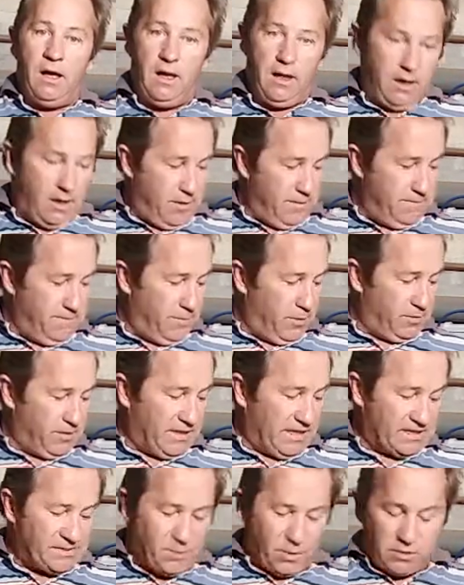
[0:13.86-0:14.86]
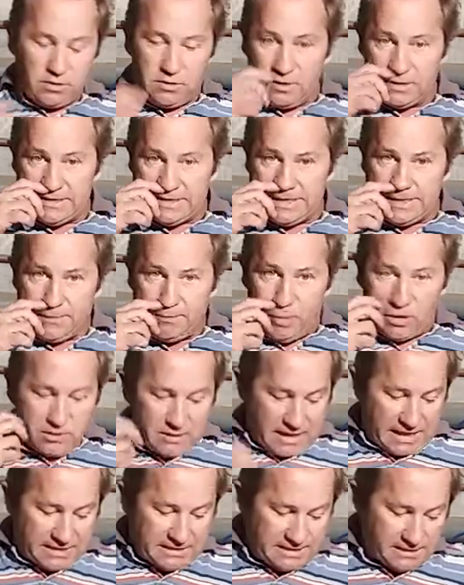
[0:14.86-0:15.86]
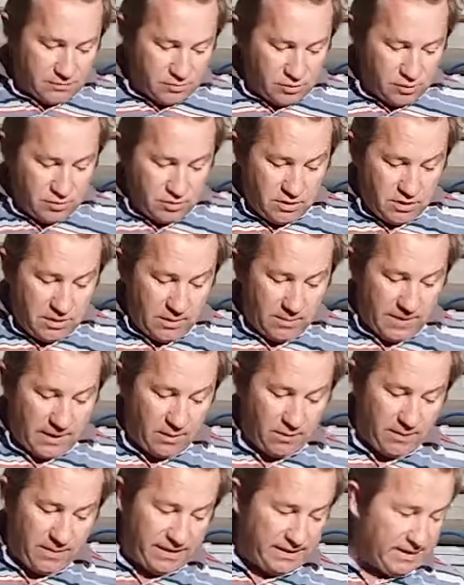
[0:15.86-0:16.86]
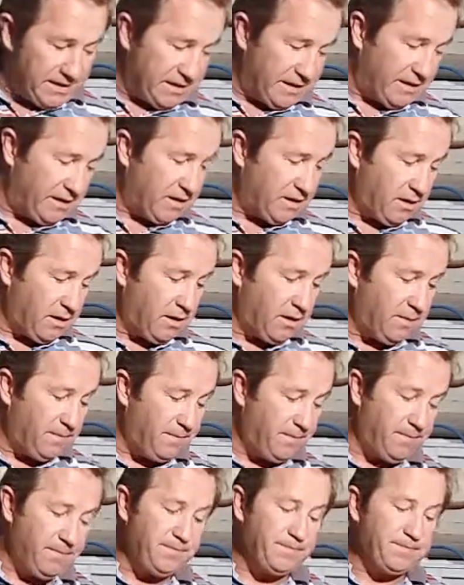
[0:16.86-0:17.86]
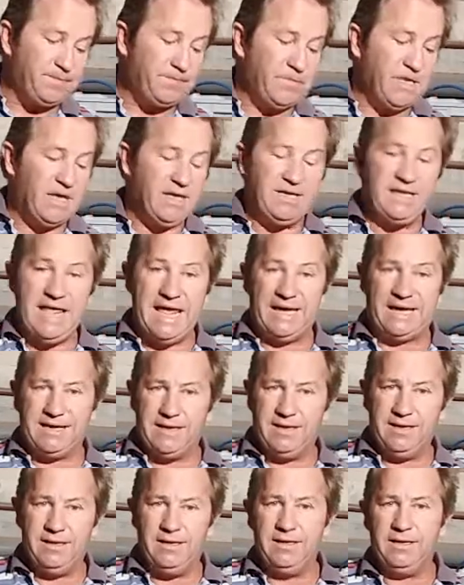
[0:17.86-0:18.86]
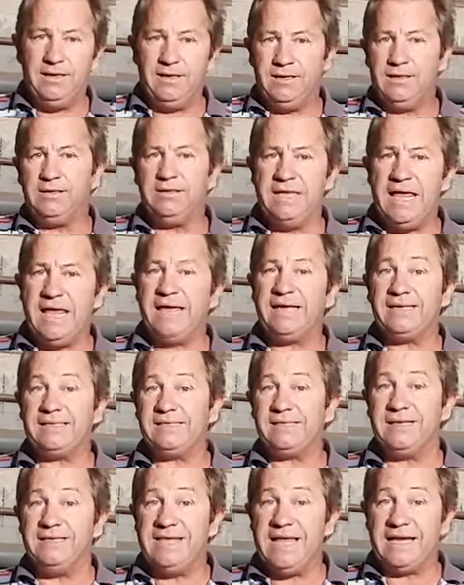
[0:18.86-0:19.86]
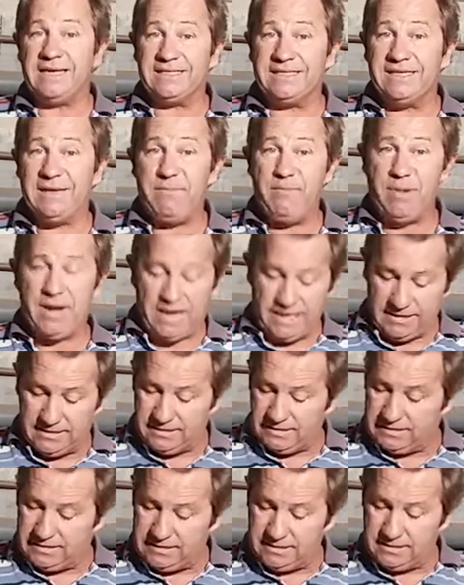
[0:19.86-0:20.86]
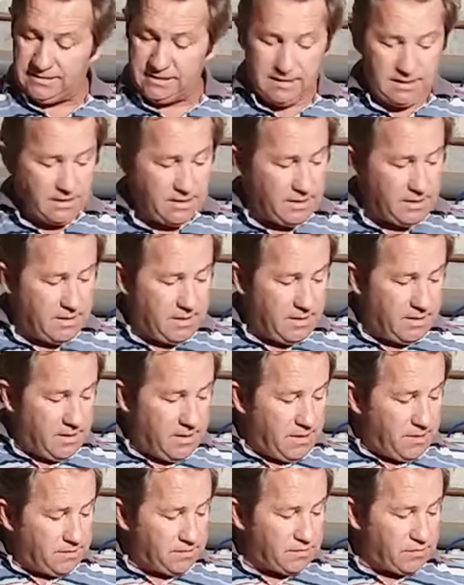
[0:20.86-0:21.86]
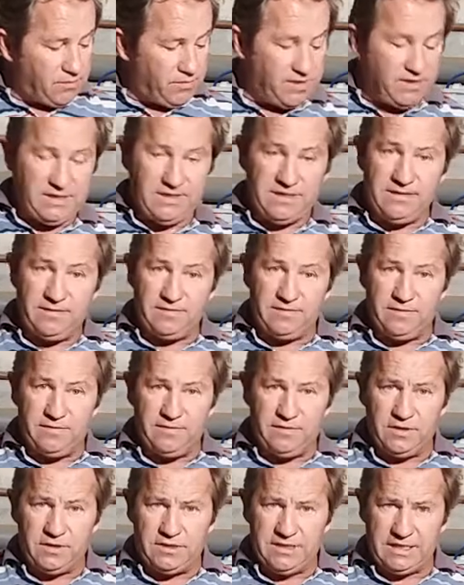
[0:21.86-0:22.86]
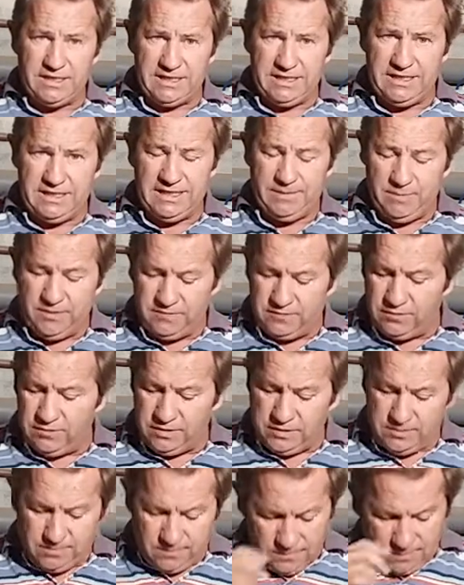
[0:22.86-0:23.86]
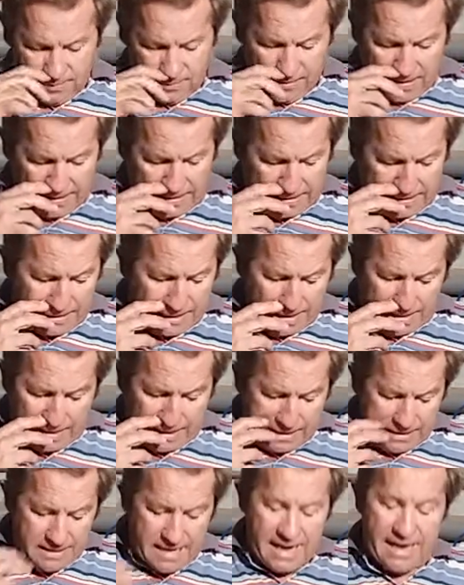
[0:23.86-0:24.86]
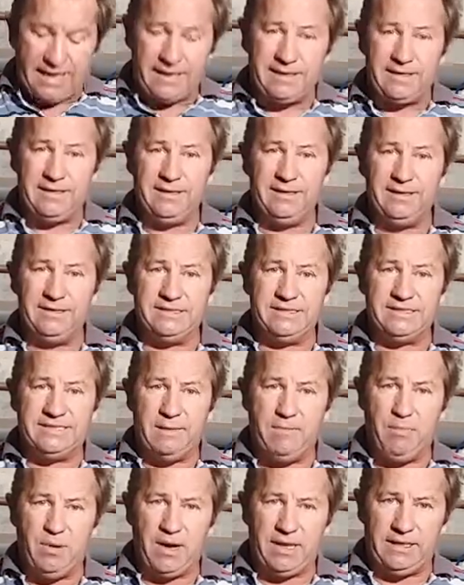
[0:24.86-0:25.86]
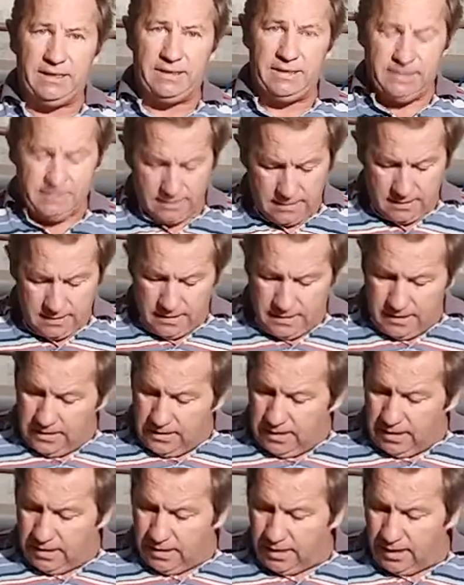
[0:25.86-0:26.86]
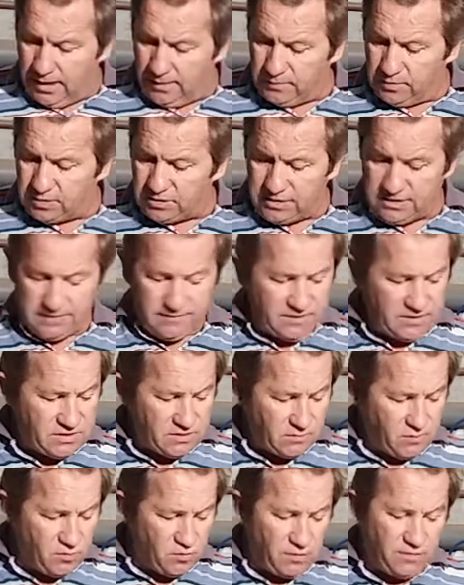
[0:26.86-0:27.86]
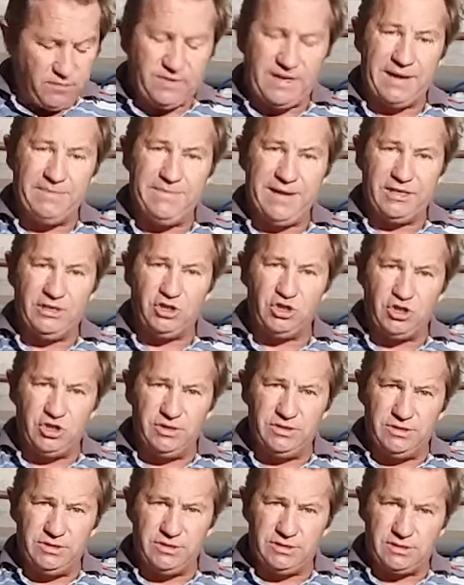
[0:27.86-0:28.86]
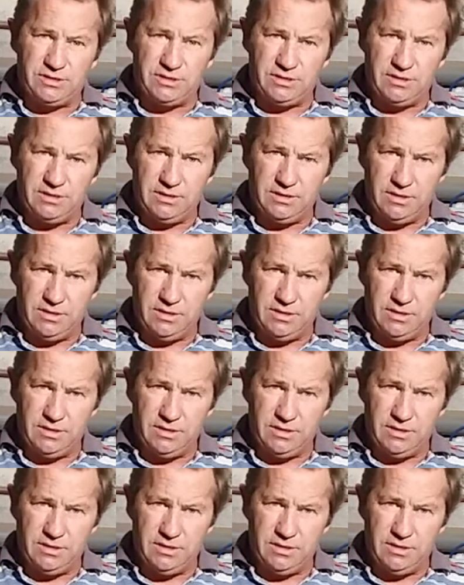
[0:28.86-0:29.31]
on the last podcast I was talking about making necks and neck templates. So really the first thing you need before you make a neck is a template. I'm just going to give you some rough dimensions